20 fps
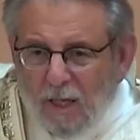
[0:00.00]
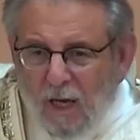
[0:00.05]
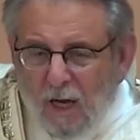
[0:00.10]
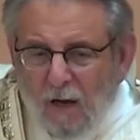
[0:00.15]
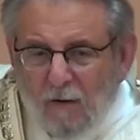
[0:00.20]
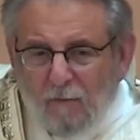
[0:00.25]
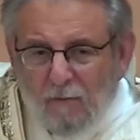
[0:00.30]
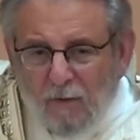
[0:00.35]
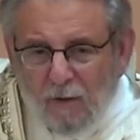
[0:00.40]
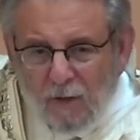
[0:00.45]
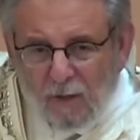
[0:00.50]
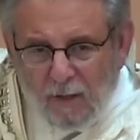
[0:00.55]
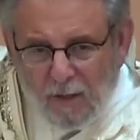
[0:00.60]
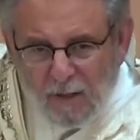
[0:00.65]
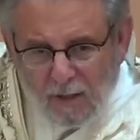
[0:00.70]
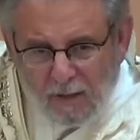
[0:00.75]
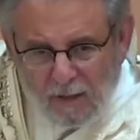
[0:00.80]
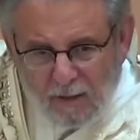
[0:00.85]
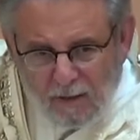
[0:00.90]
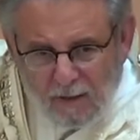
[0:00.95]

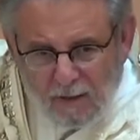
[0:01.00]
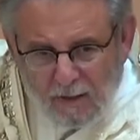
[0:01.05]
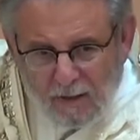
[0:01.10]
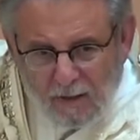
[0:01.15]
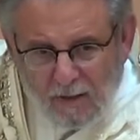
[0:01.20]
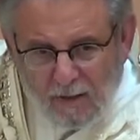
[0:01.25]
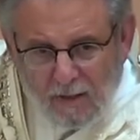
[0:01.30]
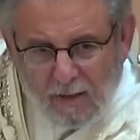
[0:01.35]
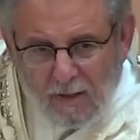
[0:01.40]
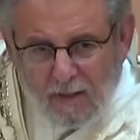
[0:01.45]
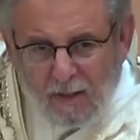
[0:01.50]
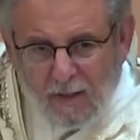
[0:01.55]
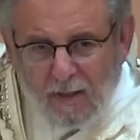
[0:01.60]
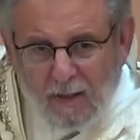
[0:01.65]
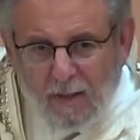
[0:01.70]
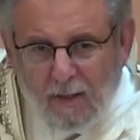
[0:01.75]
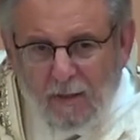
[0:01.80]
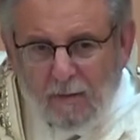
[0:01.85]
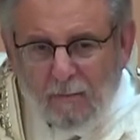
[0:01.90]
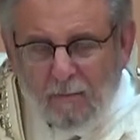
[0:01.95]
averted.
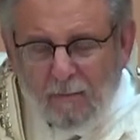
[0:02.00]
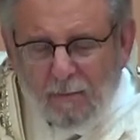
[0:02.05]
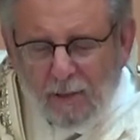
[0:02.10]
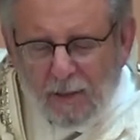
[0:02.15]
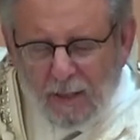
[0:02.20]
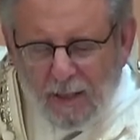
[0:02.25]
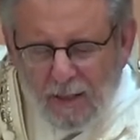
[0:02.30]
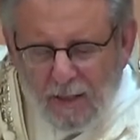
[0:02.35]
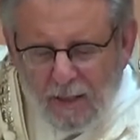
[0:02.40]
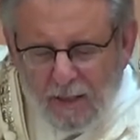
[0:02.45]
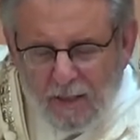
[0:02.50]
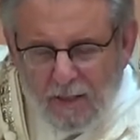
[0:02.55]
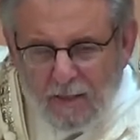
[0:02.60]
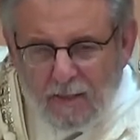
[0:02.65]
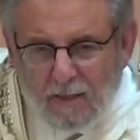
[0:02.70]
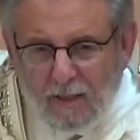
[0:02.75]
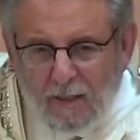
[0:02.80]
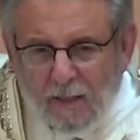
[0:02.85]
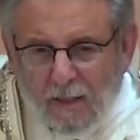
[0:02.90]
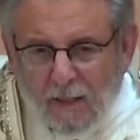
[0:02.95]

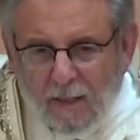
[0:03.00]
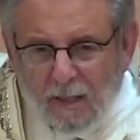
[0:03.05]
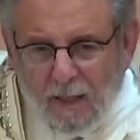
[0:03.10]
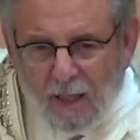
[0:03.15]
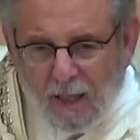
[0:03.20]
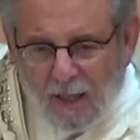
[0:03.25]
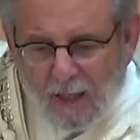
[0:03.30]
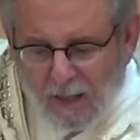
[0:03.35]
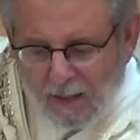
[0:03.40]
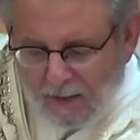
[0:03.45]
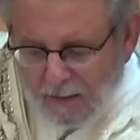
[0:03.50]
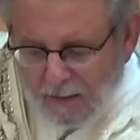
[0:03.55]
Please, God.